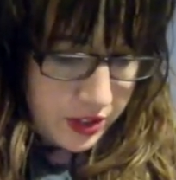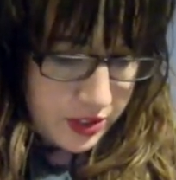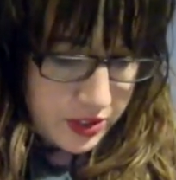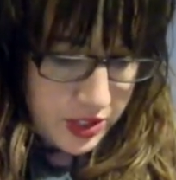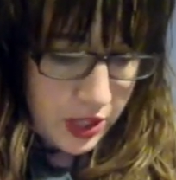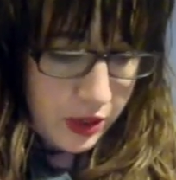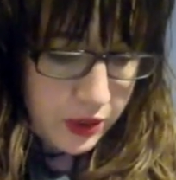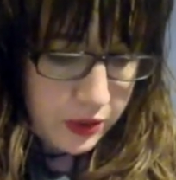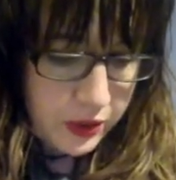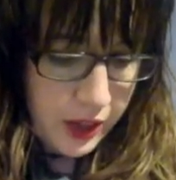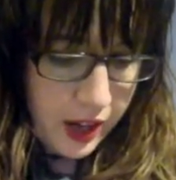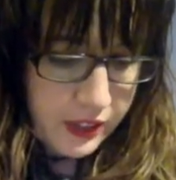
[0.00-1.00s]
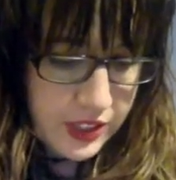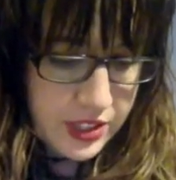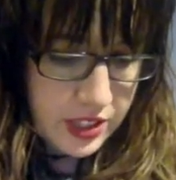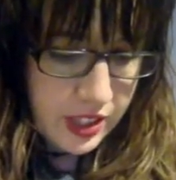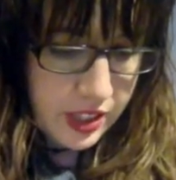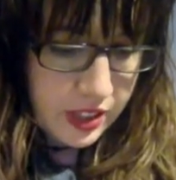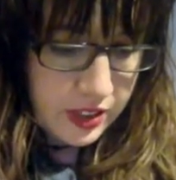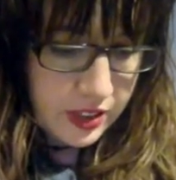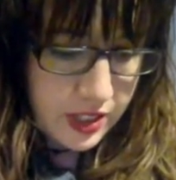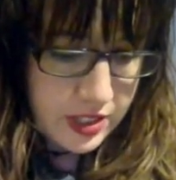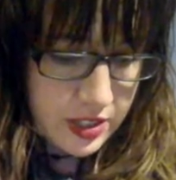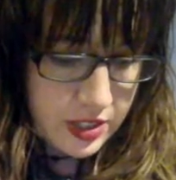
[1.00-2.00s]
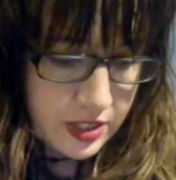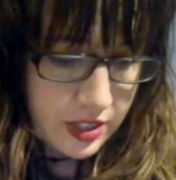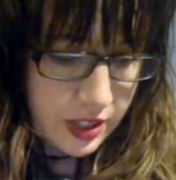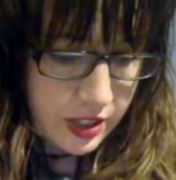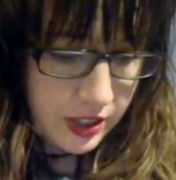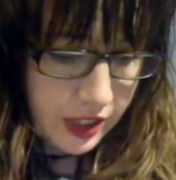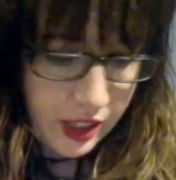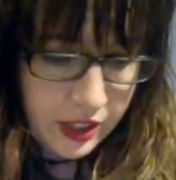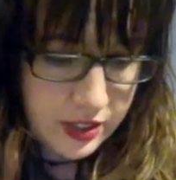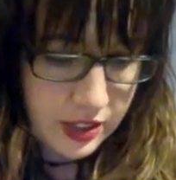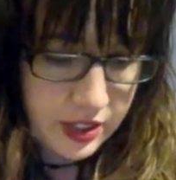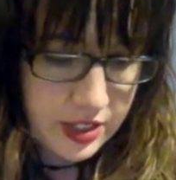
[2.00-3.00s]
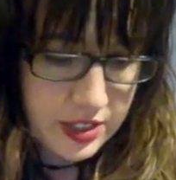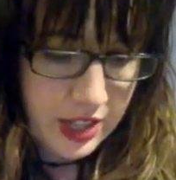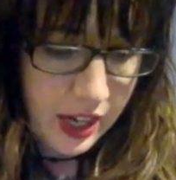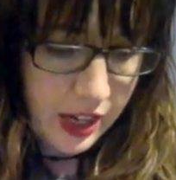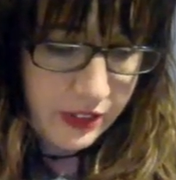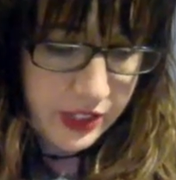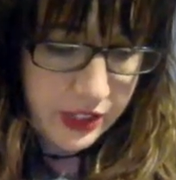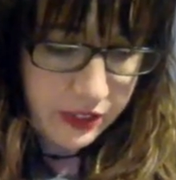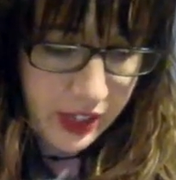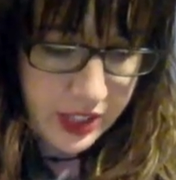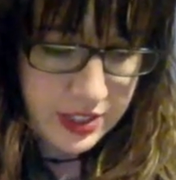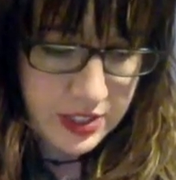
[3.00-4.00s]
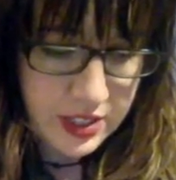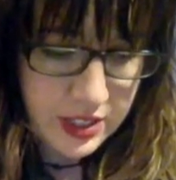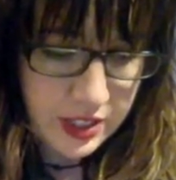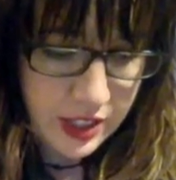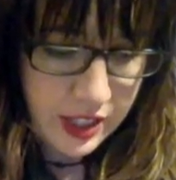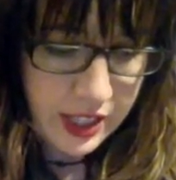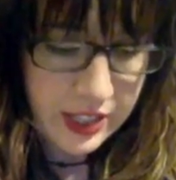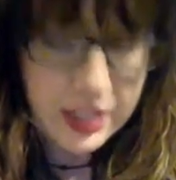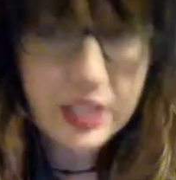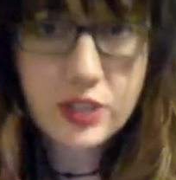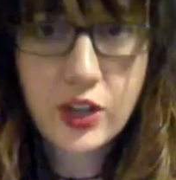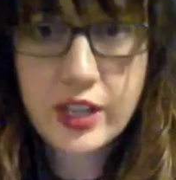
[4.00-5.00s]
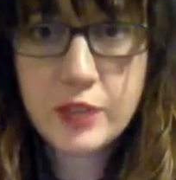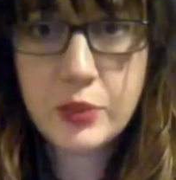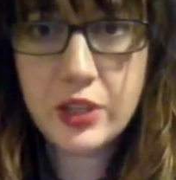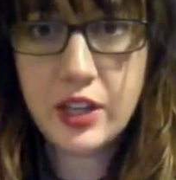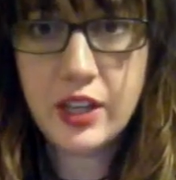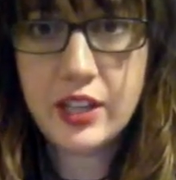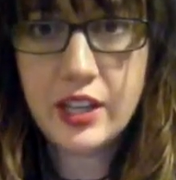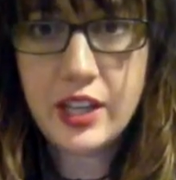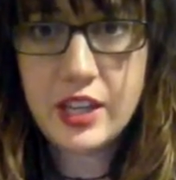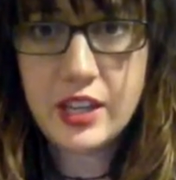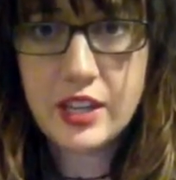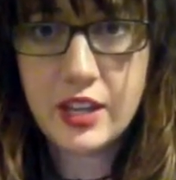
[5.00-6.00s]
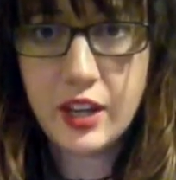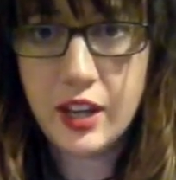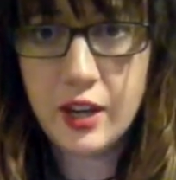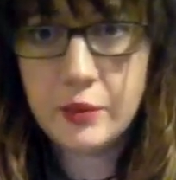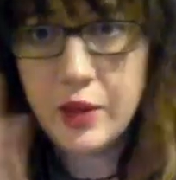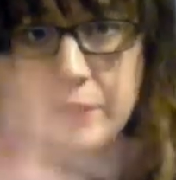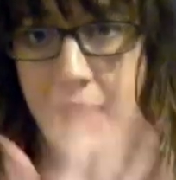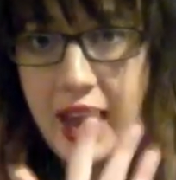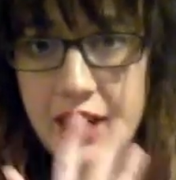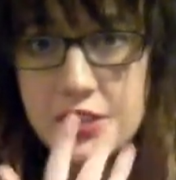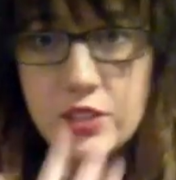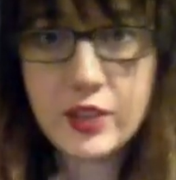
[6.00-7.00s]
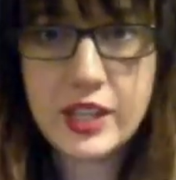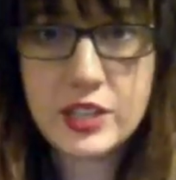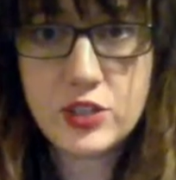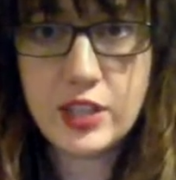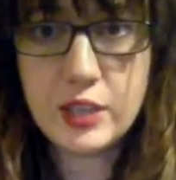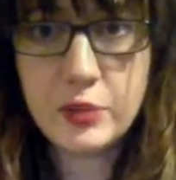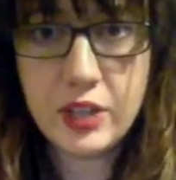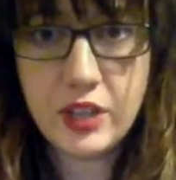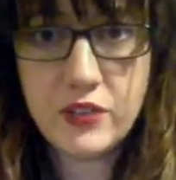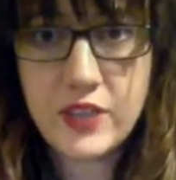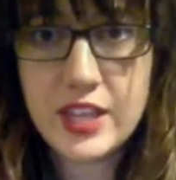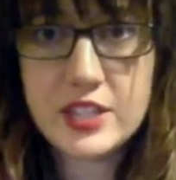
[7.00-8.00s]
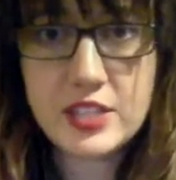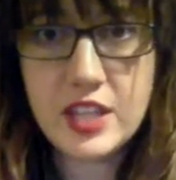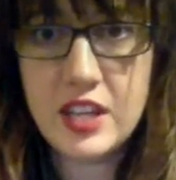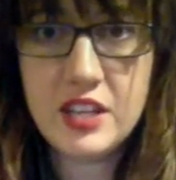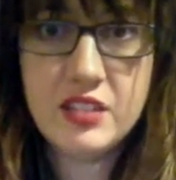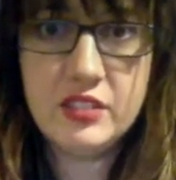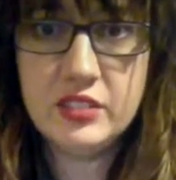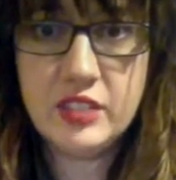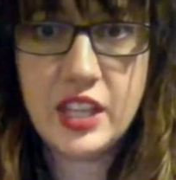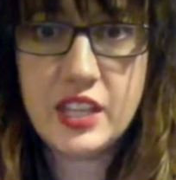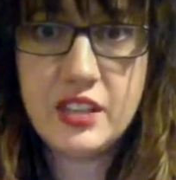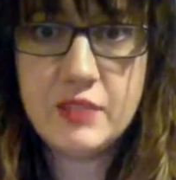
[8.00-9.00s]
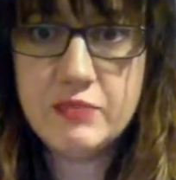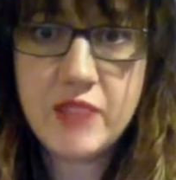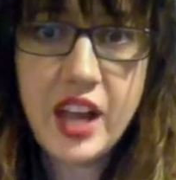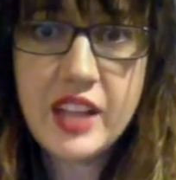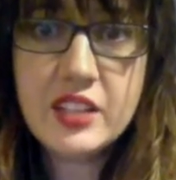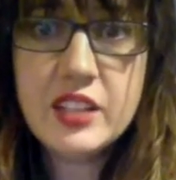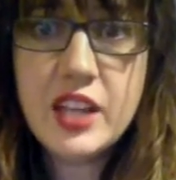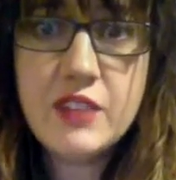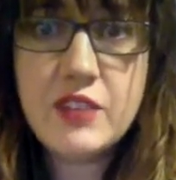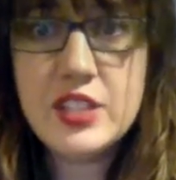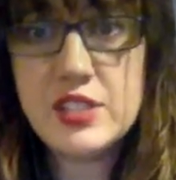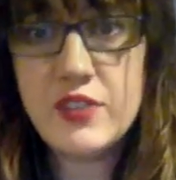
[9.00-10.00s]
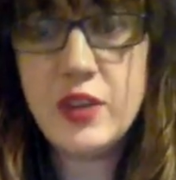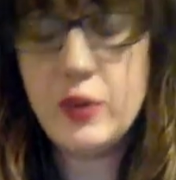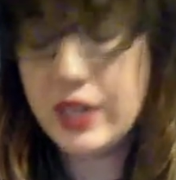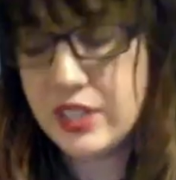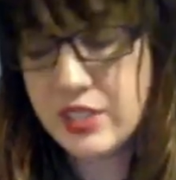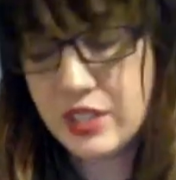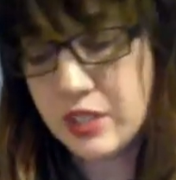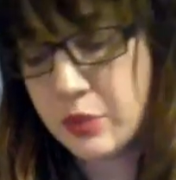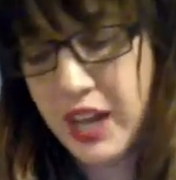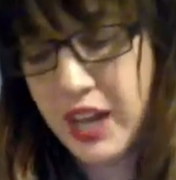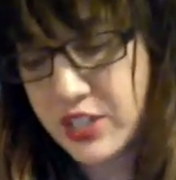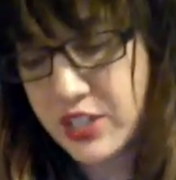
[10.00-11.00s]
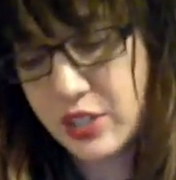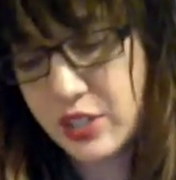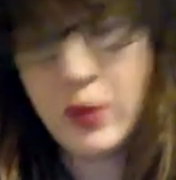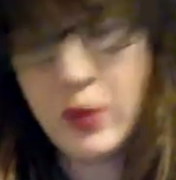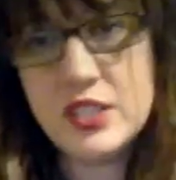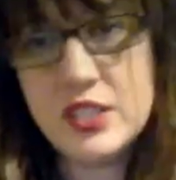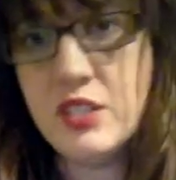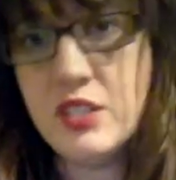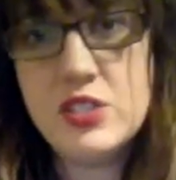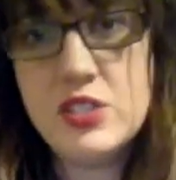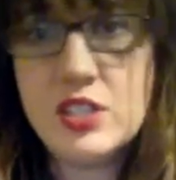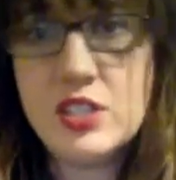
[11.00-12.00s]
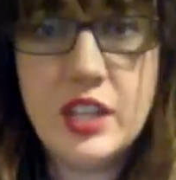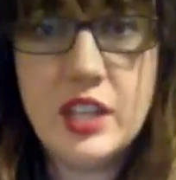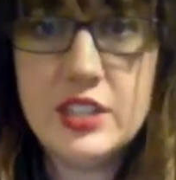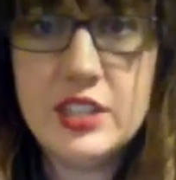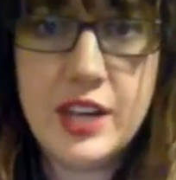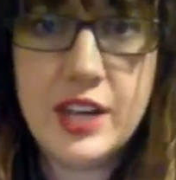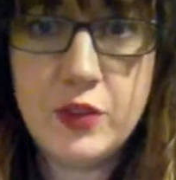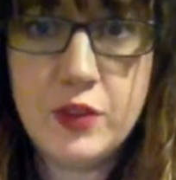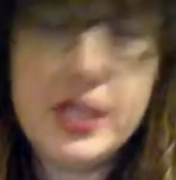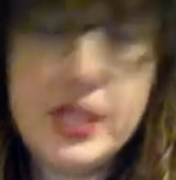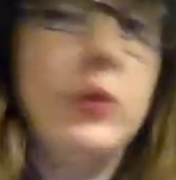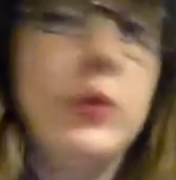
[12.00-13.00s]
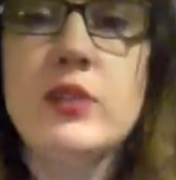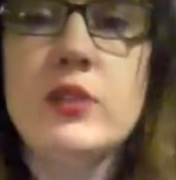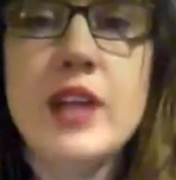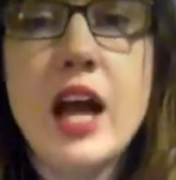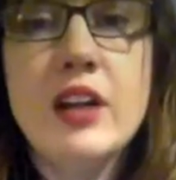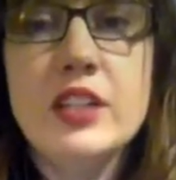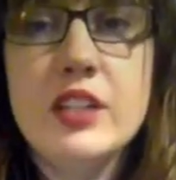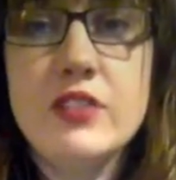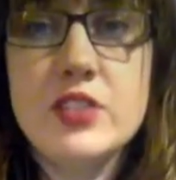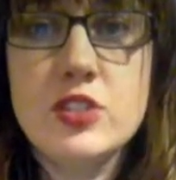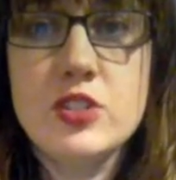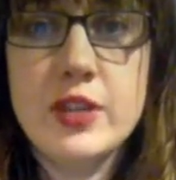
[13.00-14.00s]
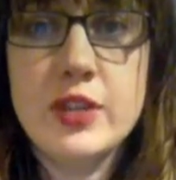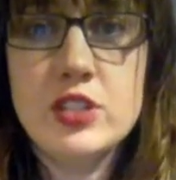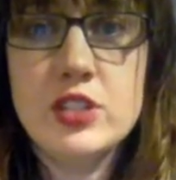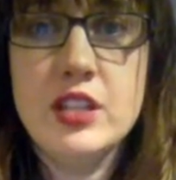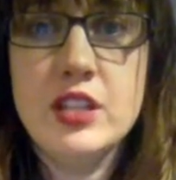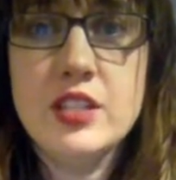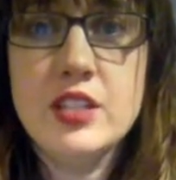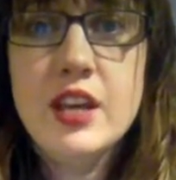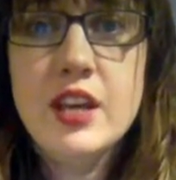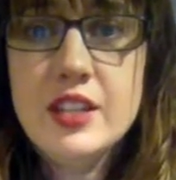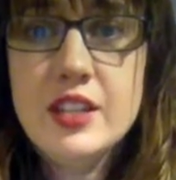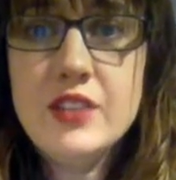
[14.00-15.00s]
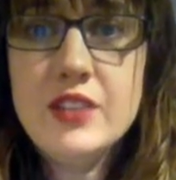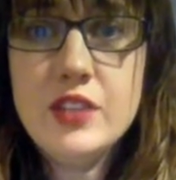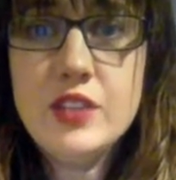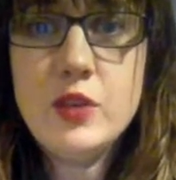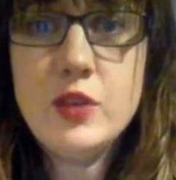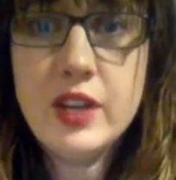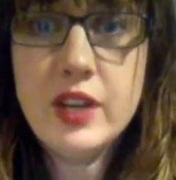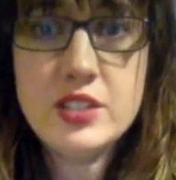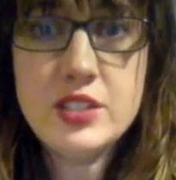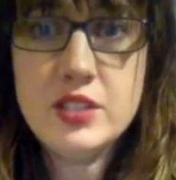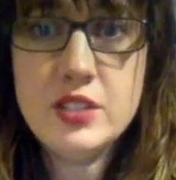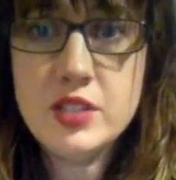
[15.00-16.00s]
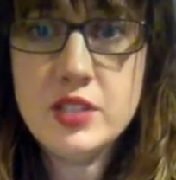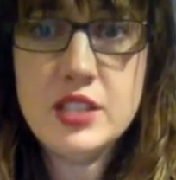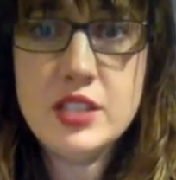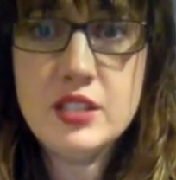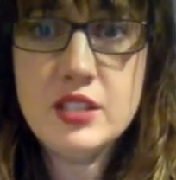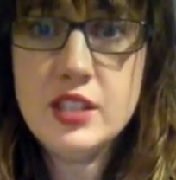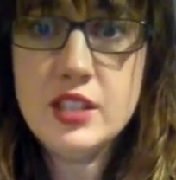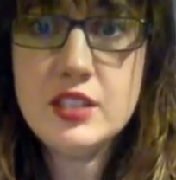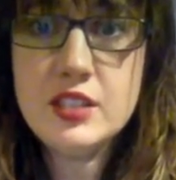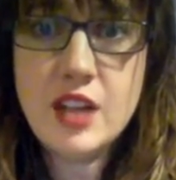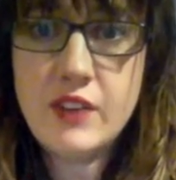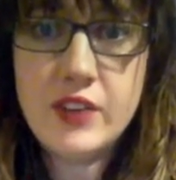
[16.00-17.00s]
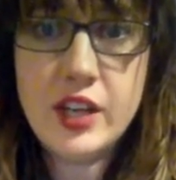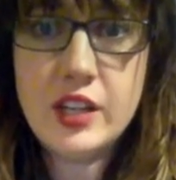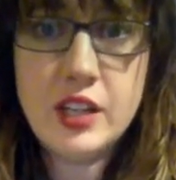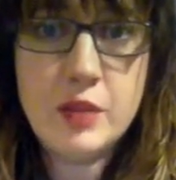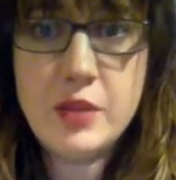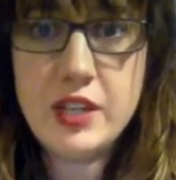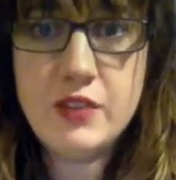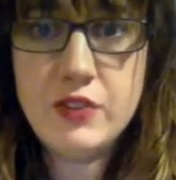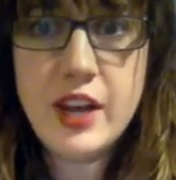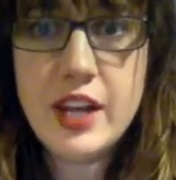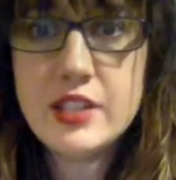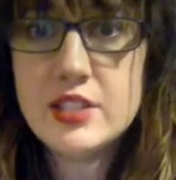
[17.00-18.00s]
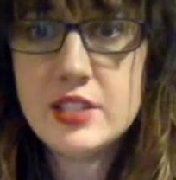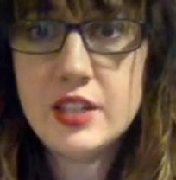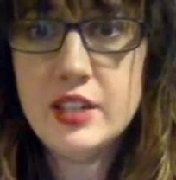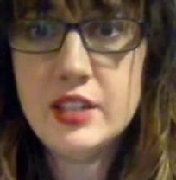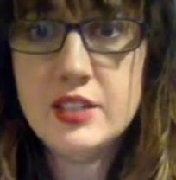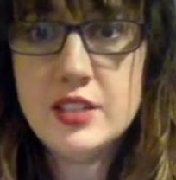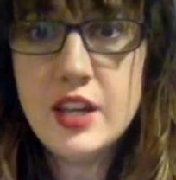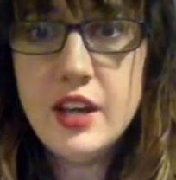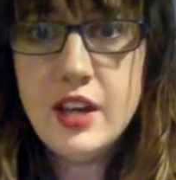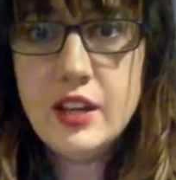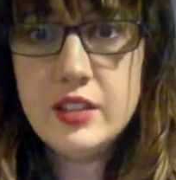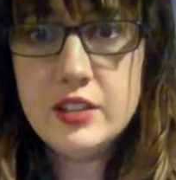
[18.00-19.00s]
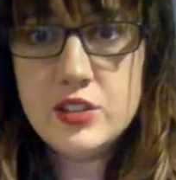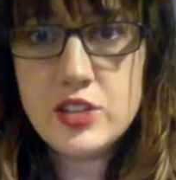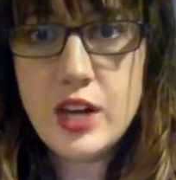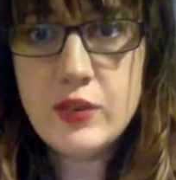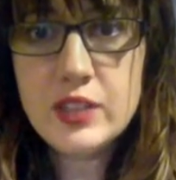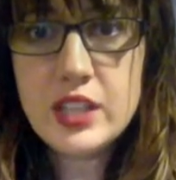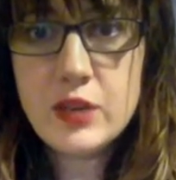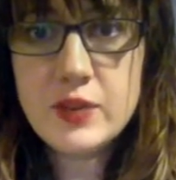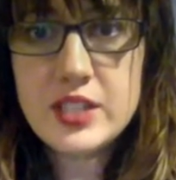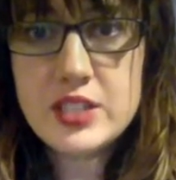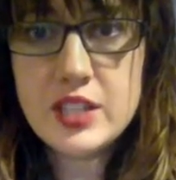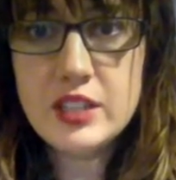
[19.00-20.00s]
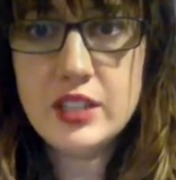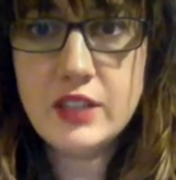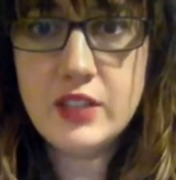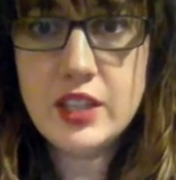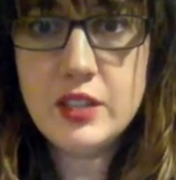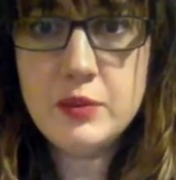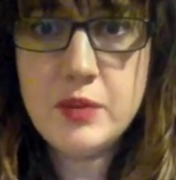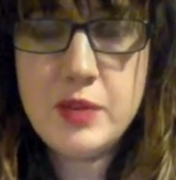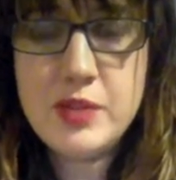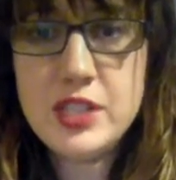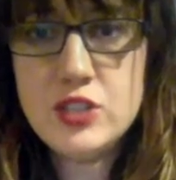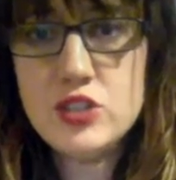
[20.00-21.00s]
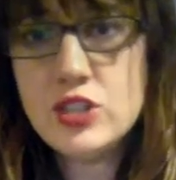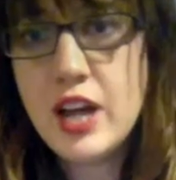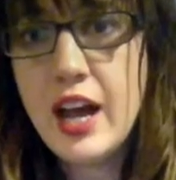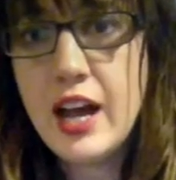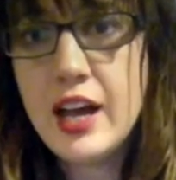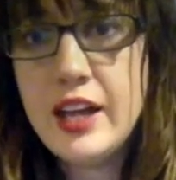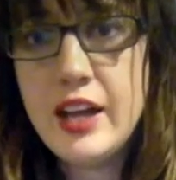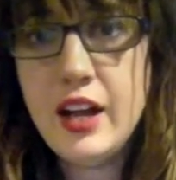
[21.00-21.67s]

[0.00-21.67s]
So obviously this character does not have any friends, and he's trying to put on a mask, right? He's trying to put on a face saying, like, I could have friends if I wanted to, but I just don't want to. It's just not a good time for me. When the reality of the situation is, even if he wanted to, he's not very good at making friends. And there's not really a reason given. Maybe he's shy.